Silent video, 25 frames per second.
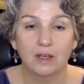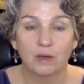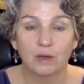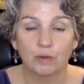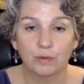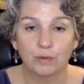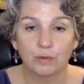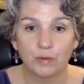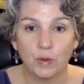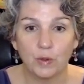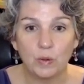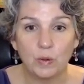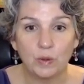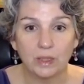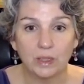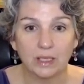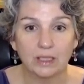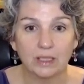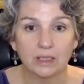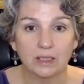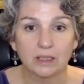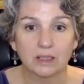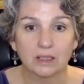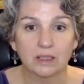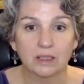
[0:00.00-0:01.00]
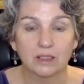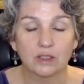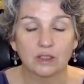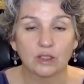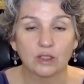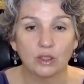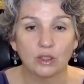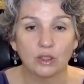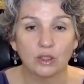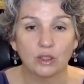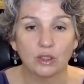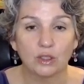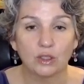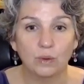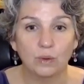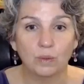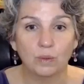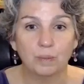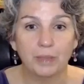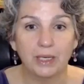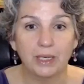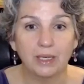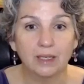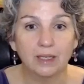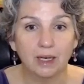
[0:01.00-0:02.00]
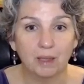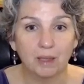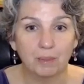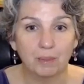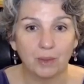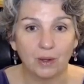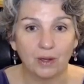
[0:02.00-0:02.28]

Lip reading: focus to pick up